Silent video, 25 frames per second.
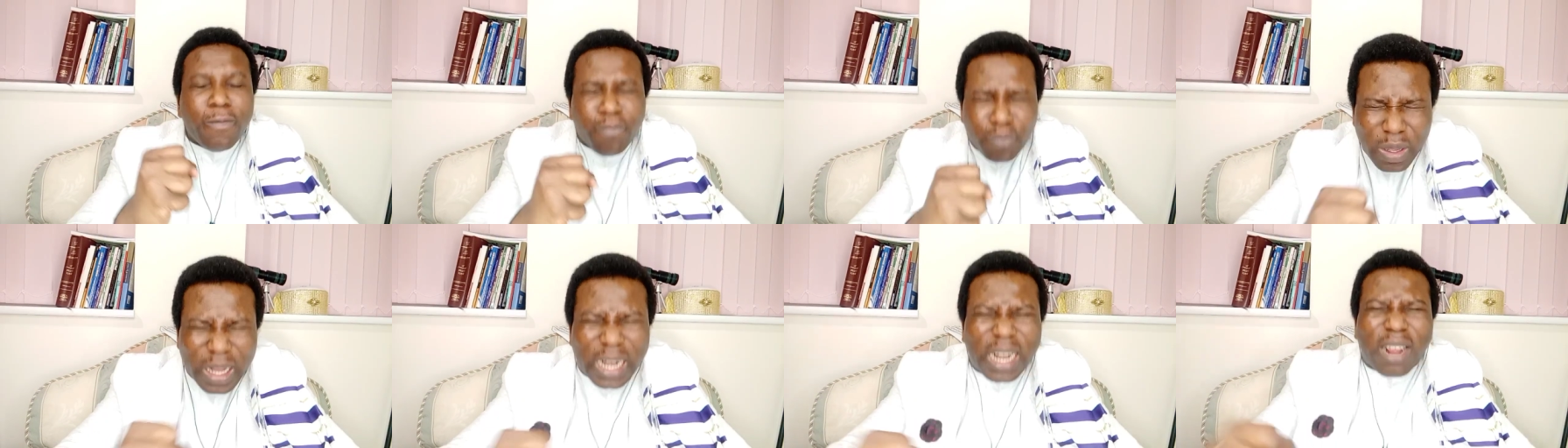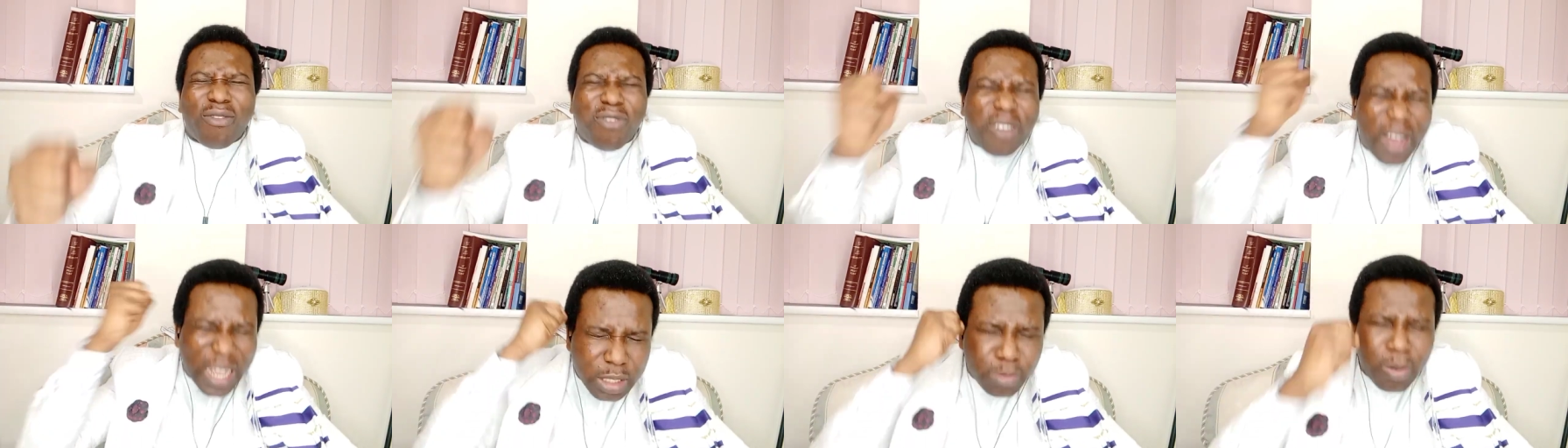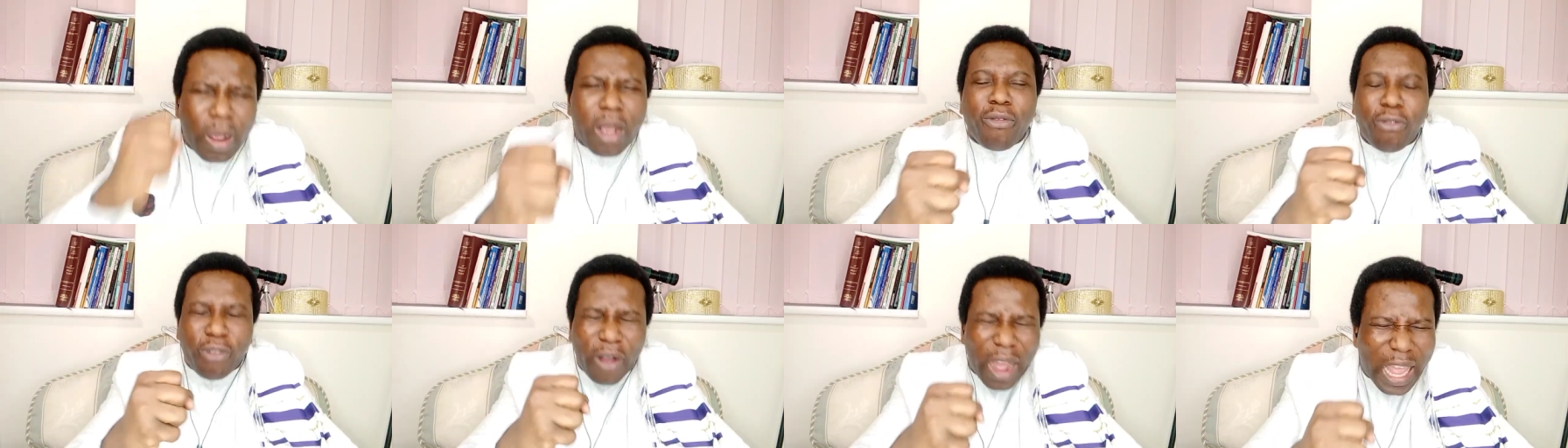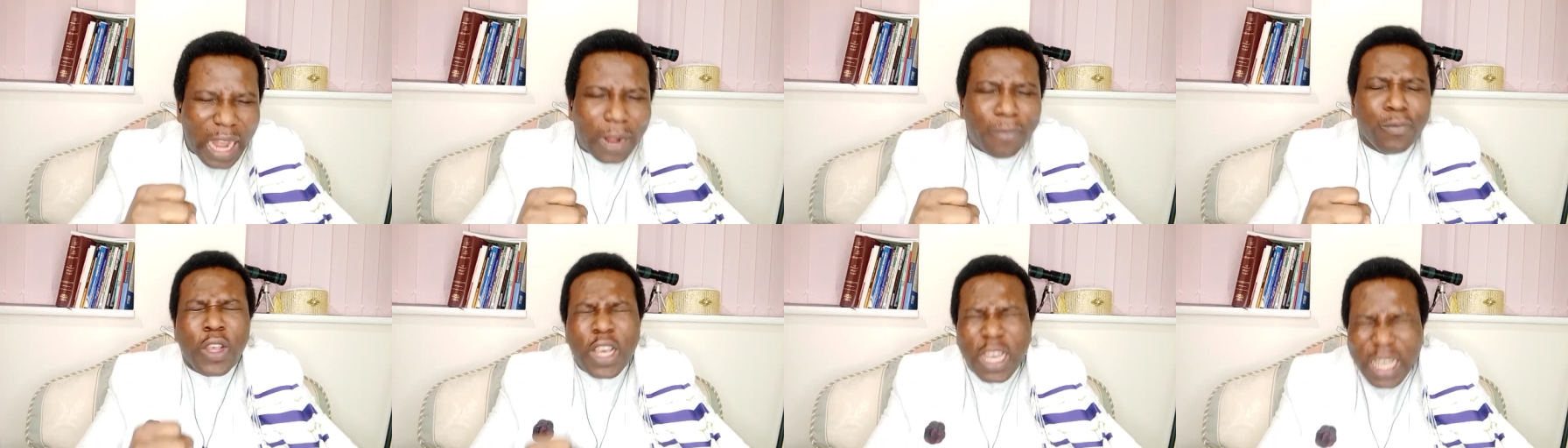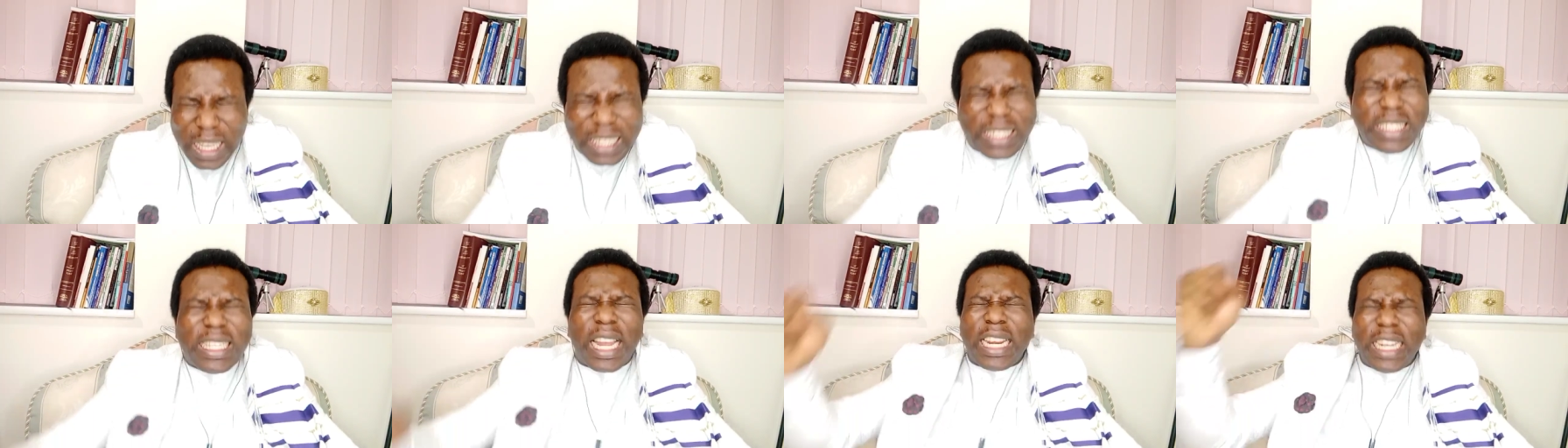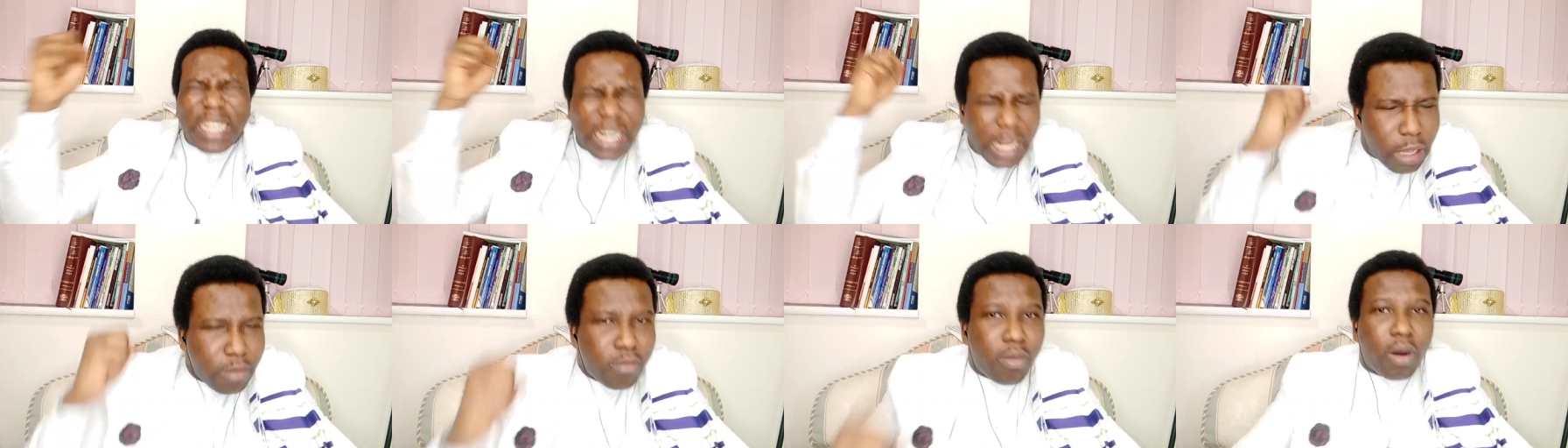Be reversed by fire in the
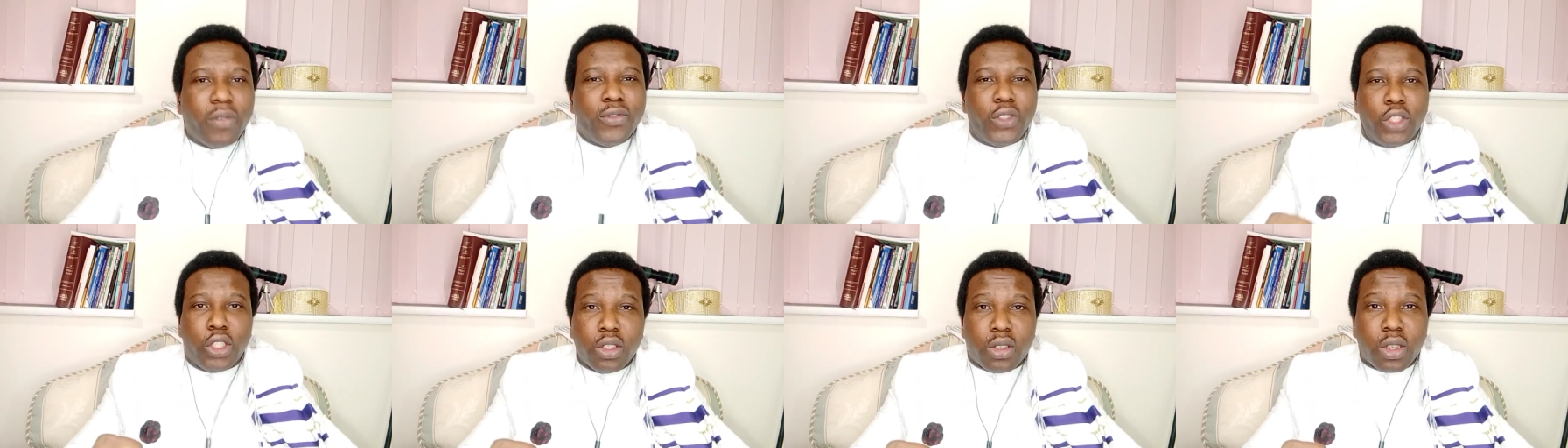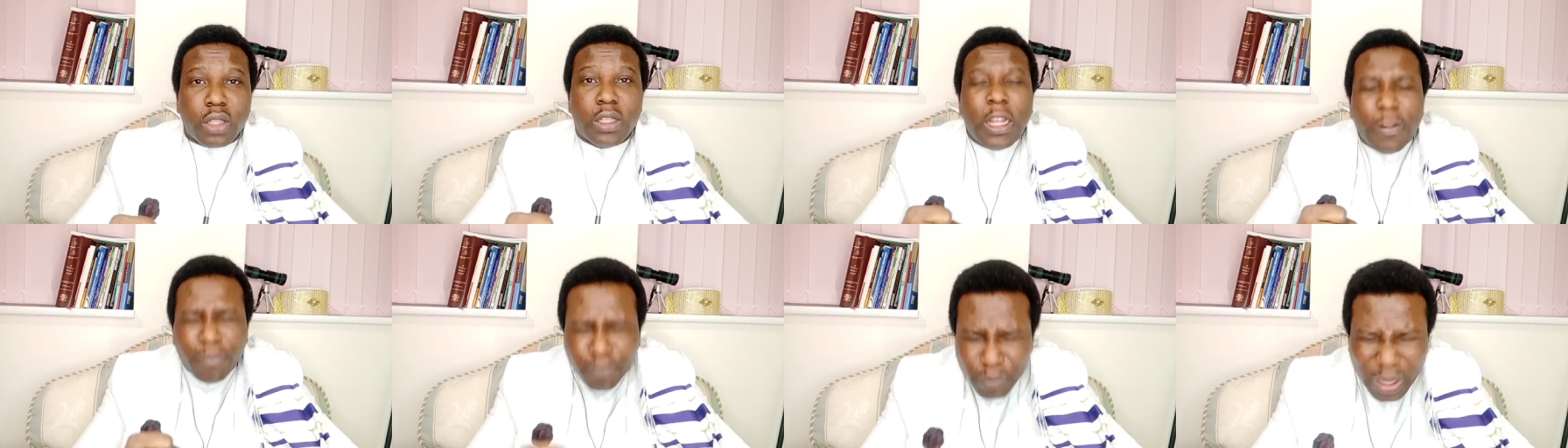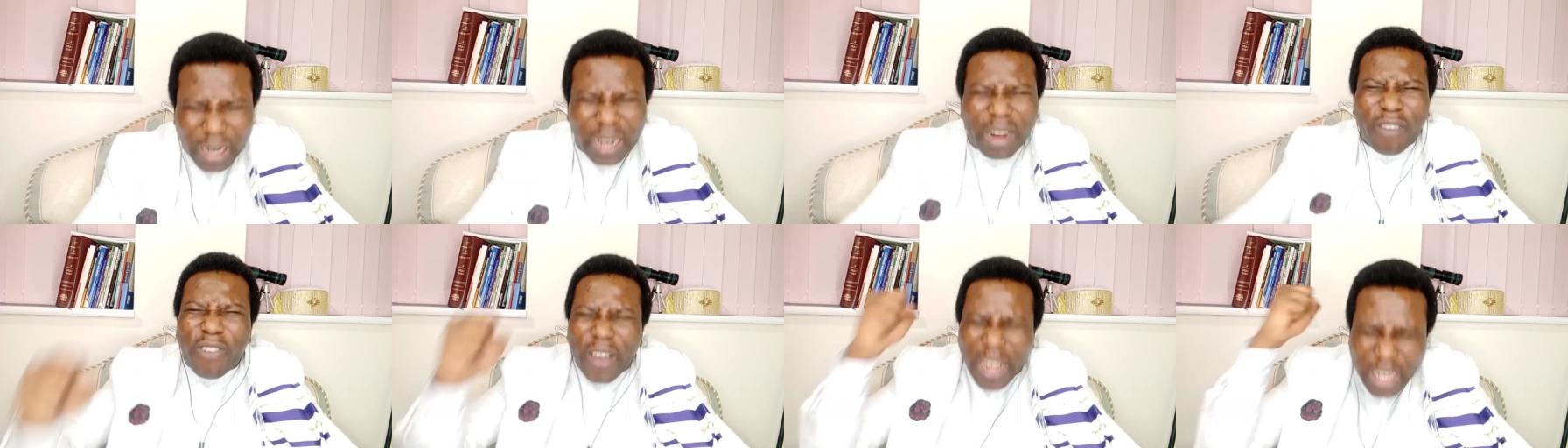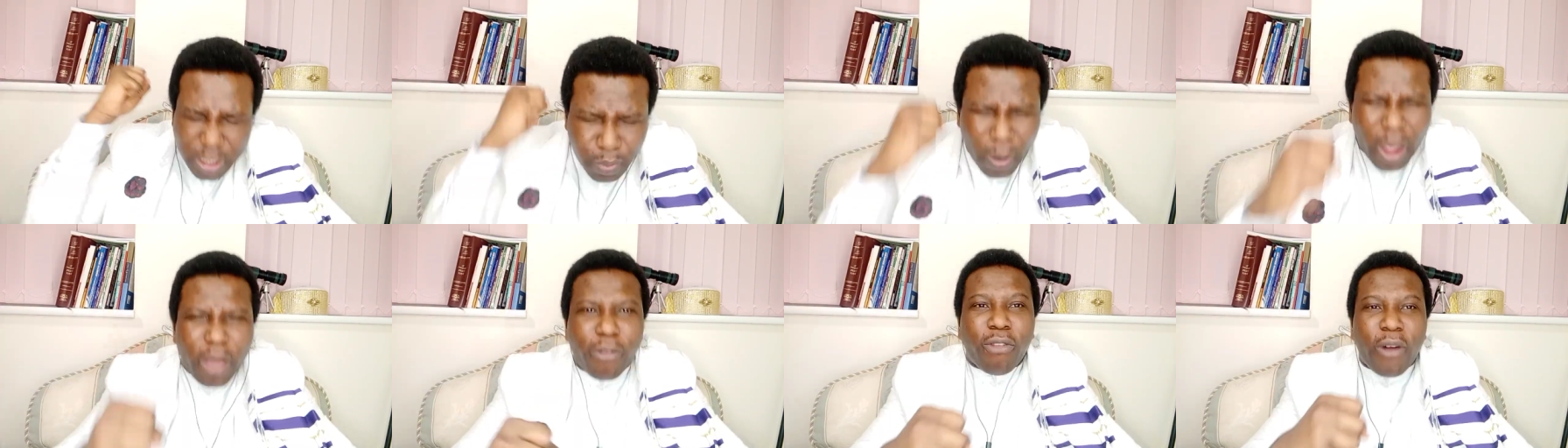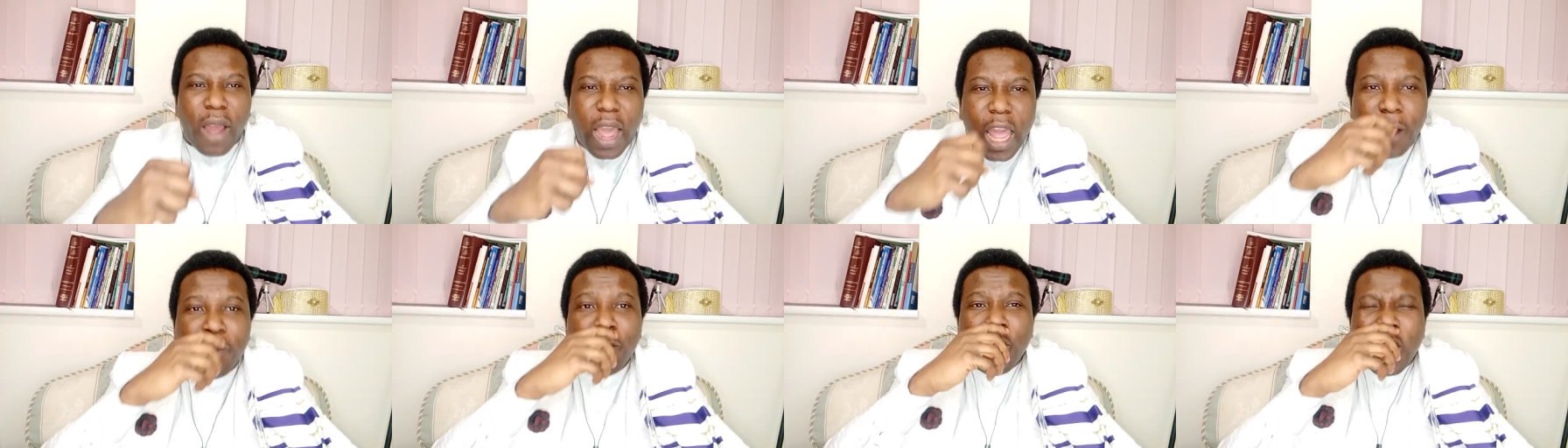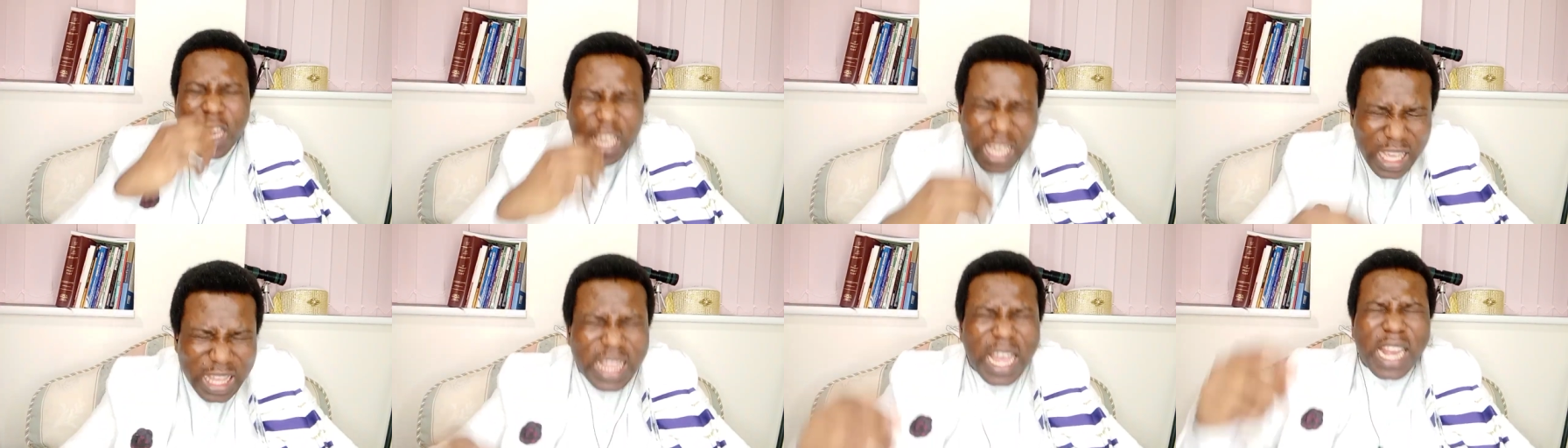name of Jesus. Be reversed by fire
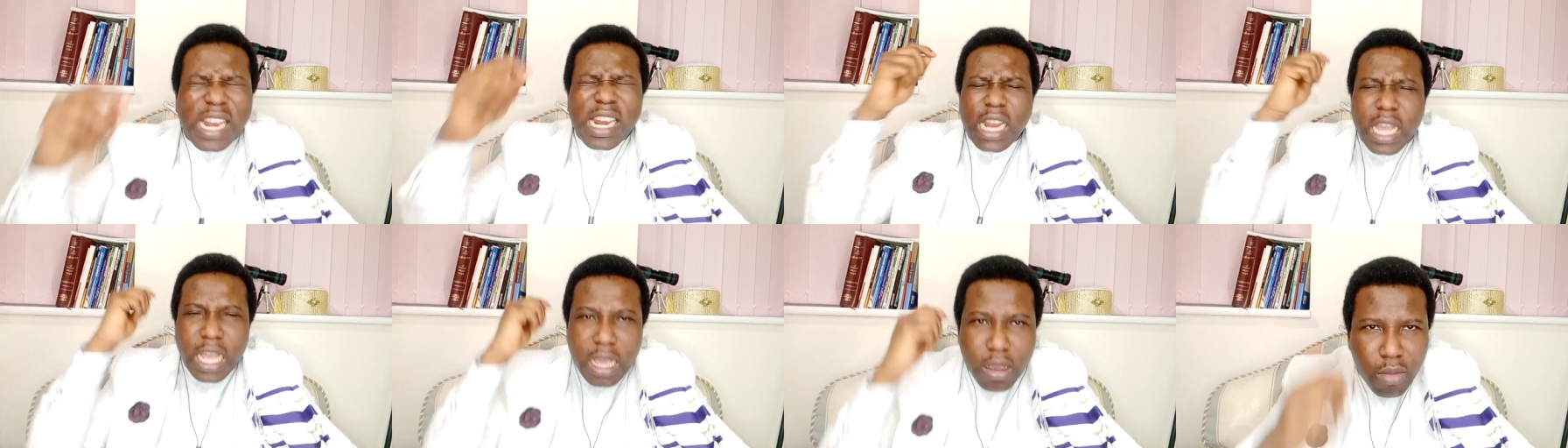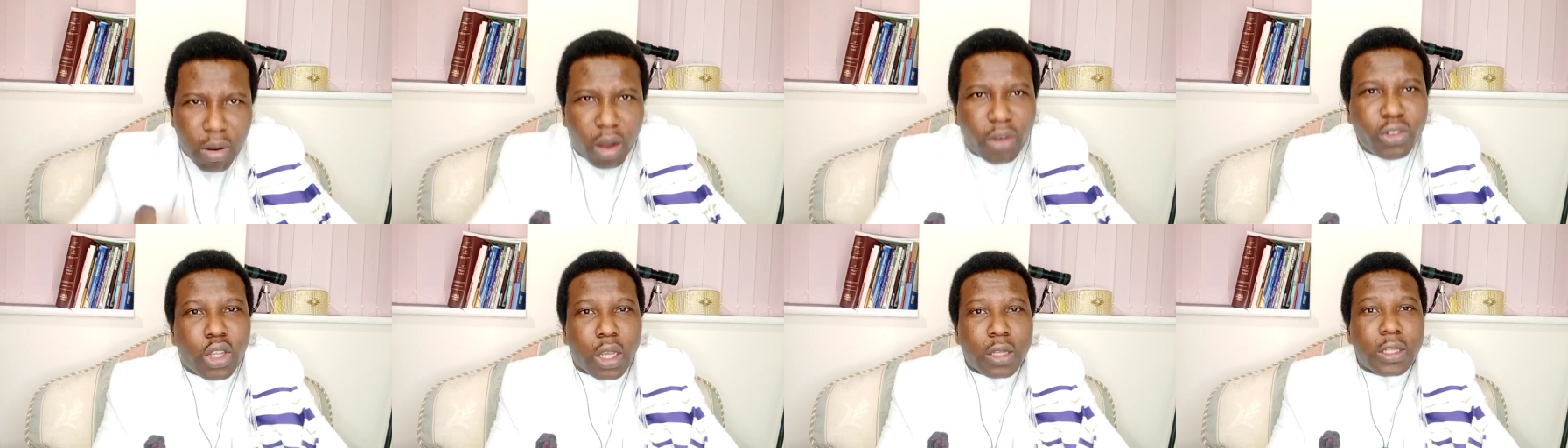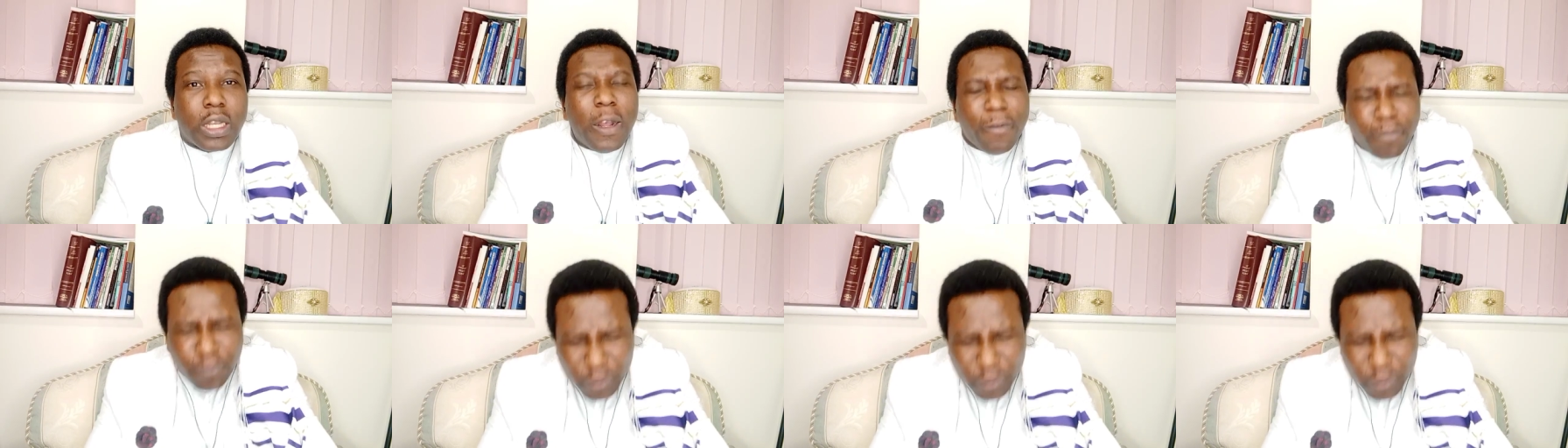in the name of Jesus.